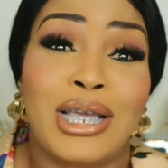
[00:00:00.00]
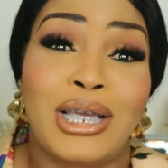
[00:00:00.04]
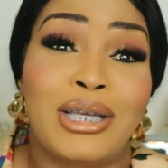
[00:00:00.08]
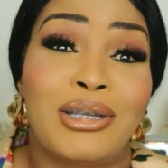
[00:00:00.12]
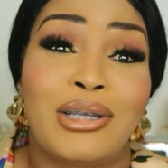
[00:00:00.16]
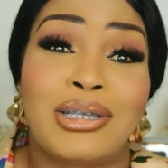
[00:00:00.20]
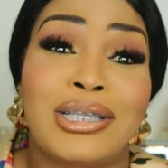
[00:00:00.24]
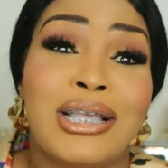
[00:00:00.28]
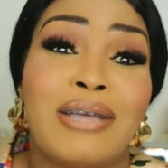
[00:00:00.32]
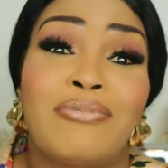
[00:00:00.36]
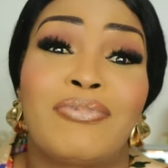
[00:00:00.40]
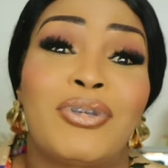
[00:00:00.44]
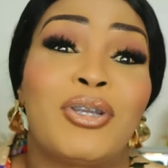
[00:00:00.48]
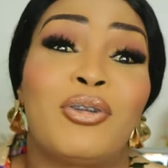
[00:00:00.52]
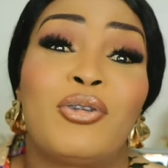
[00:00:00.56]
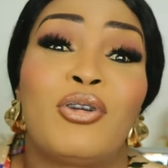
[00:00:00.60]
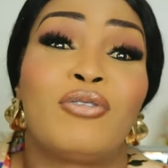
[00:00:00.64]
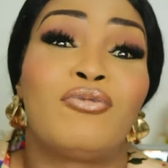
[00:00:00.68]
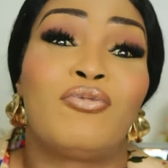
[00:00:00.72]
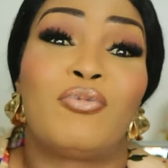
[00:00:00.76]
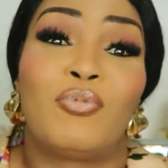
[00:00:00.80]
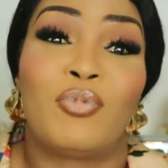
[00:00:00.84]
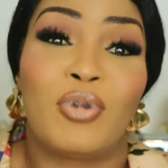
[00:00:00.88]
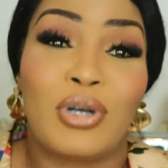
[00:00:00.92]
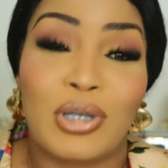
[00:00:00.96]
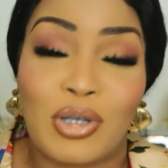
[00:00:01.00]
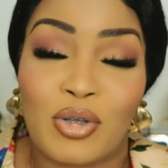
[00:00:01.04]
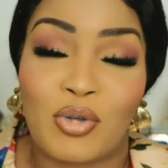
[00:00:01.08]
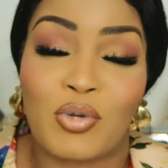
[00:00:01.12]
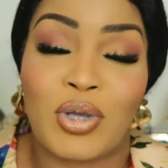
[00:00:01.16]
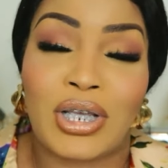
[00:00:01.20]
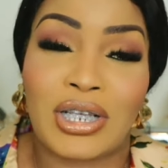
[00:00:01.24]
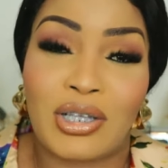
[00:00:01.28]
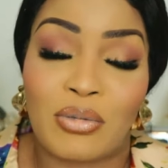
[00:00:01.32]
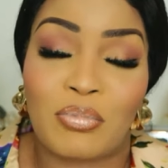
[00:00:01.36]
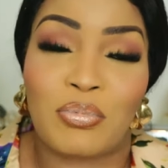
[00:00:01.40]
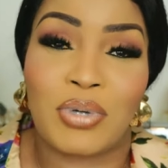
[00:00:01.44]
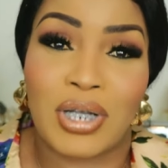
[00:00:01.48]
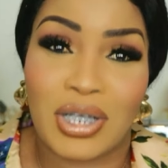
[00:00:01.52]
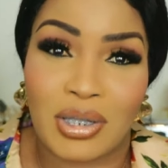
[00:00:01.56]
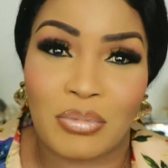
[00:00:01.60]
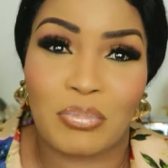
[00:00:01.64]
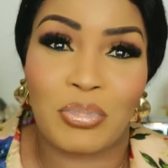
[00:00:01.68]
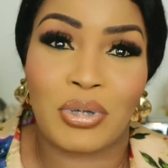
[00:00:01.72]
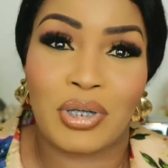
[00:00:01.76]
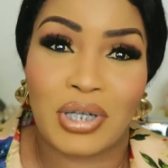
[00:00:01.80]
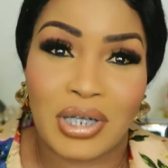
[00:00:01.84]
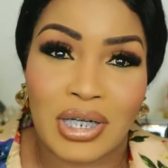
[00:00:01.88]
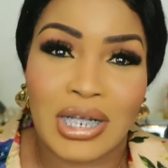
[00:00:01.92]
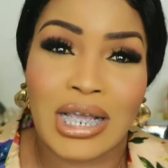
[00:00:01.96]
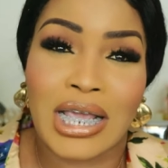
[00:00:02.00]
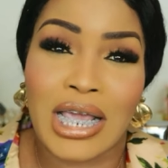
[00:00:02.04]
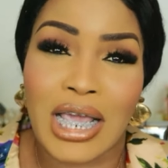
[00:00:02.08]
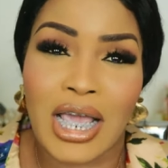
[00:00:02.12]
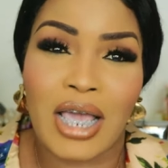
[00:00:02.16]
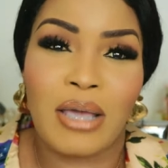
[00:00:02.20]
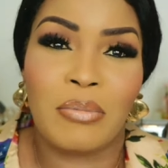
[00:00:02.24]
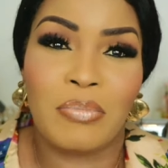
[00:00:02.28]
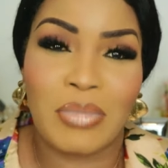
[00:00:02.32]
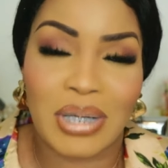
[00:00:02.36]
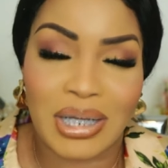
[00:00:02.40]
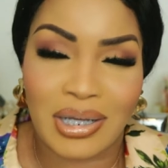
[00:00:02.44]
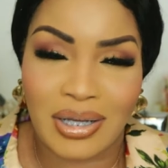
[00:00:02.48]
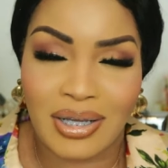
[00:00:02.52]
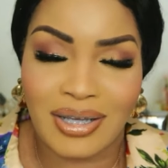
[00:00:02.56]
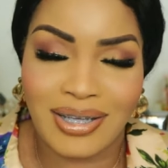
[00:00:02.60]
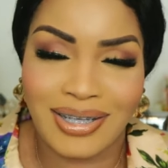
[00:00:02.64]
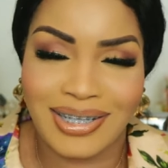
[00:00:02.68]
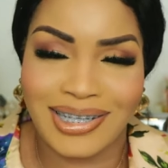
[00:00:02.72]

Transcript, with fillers: it doesn't have enough words to express, but hear me,